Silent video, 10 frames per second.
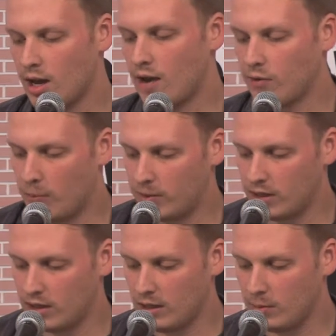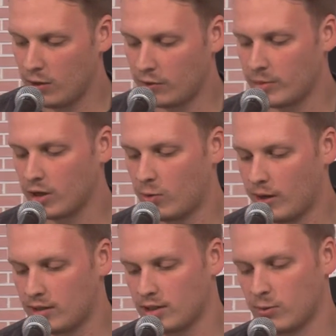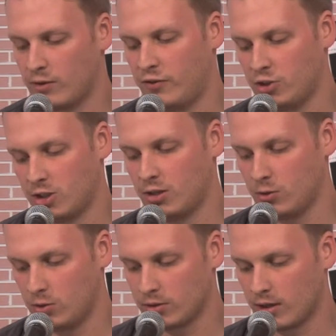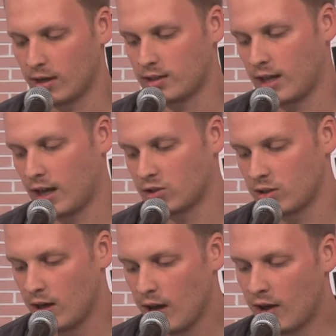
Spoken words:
I've opened an email from an acquaintance with a phishing Google Doc attached.